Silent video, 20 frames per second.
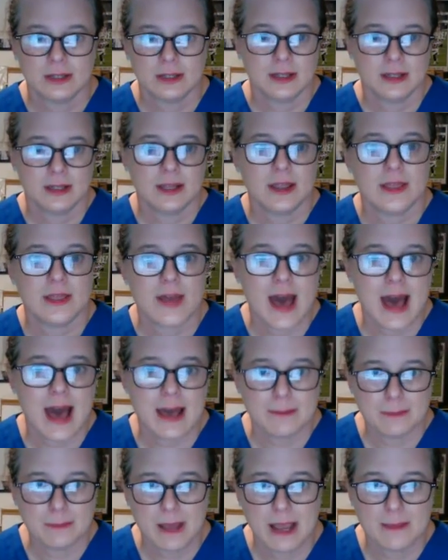
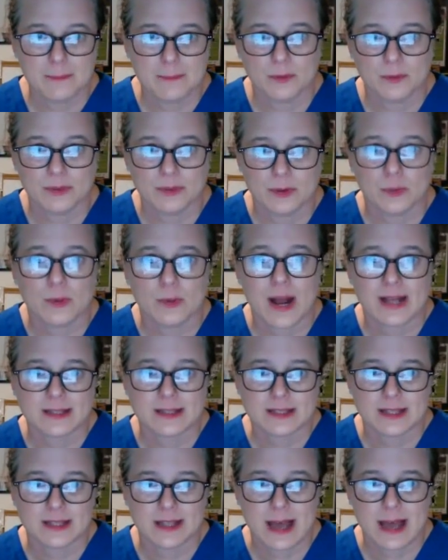the
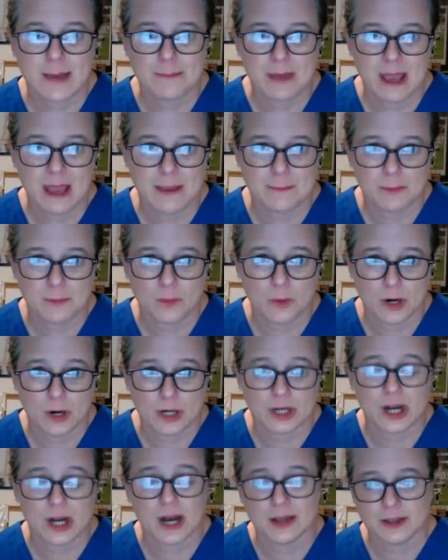rest of that
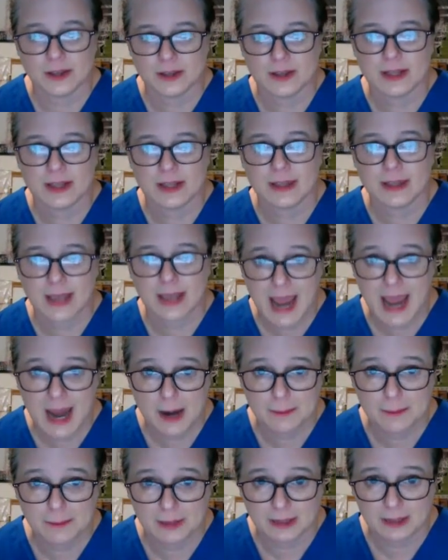paperwork, other than the
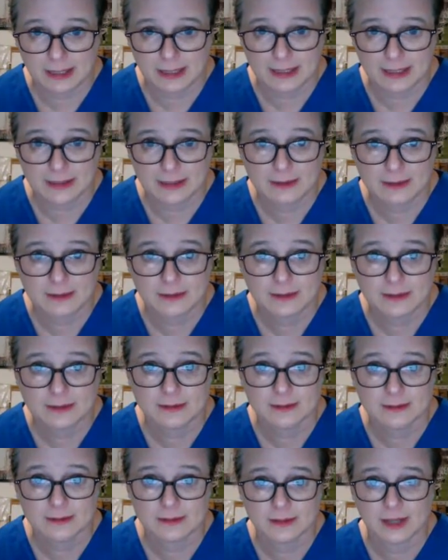care plan,
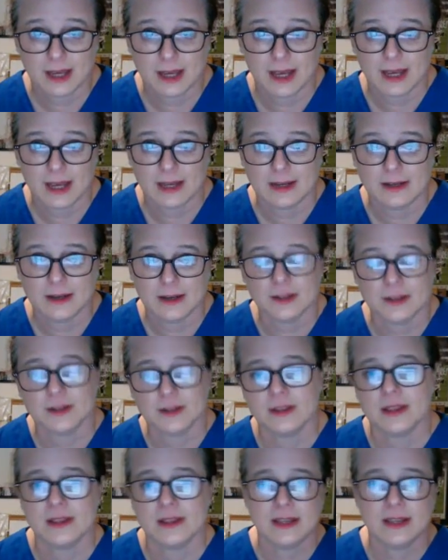okay, other
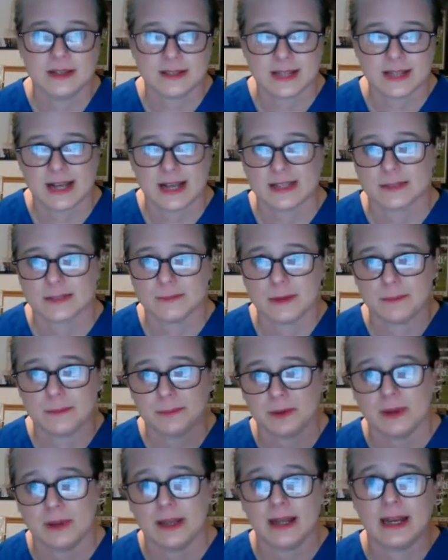than the assessment,
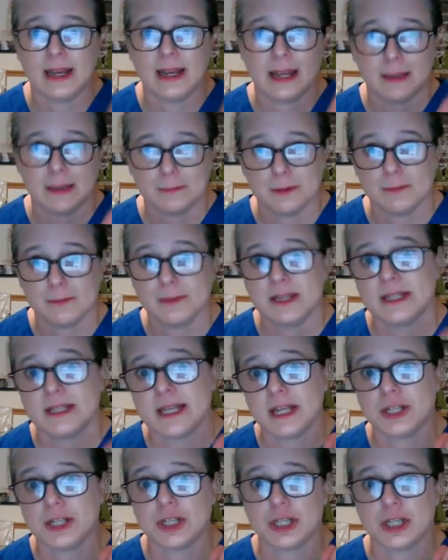planning,
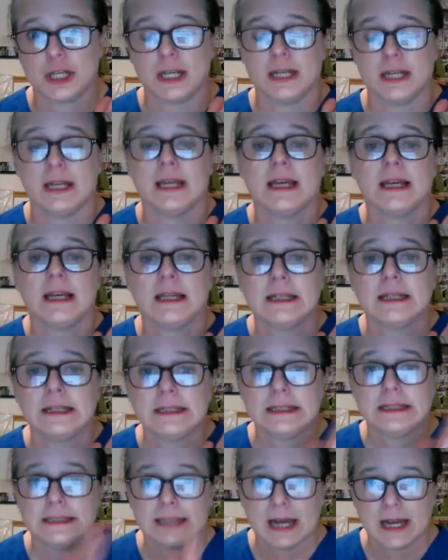implementation,
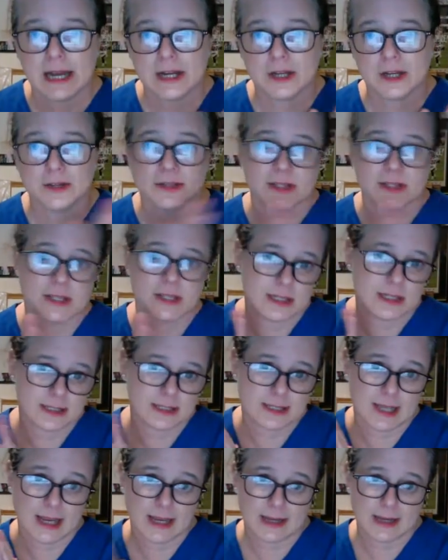diagnosis,
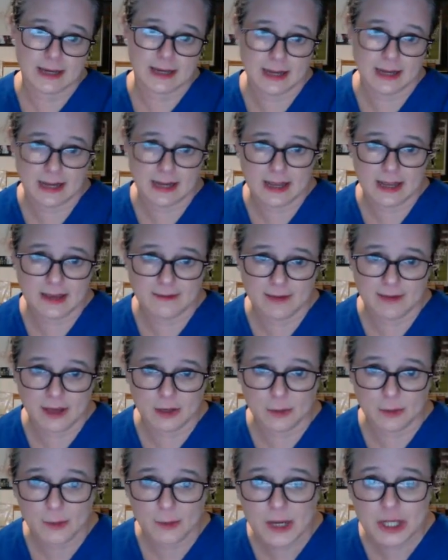and
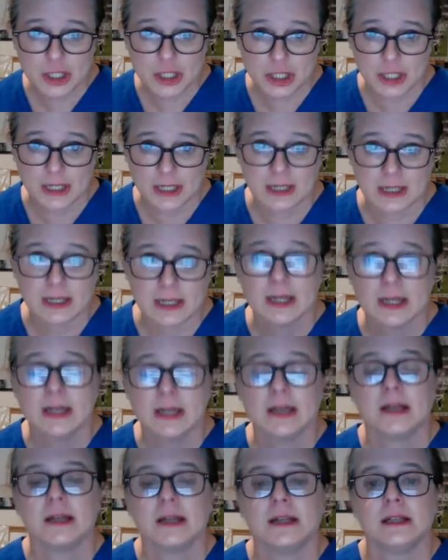evaluation,
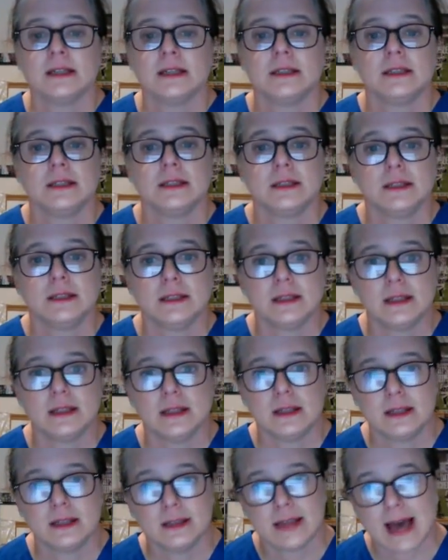
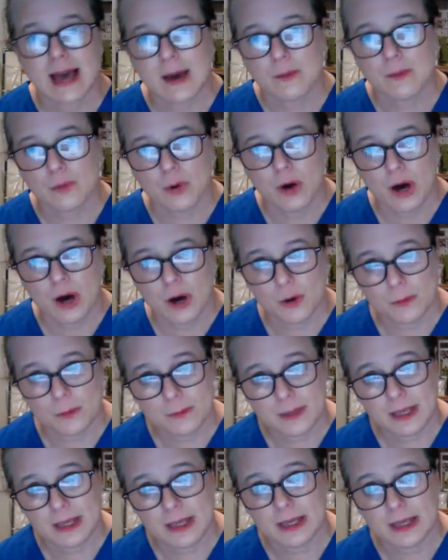that will all
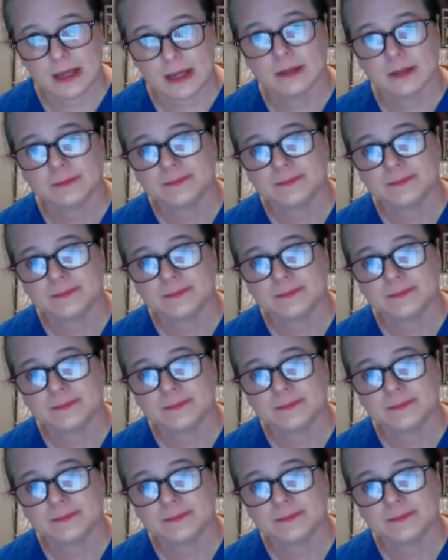be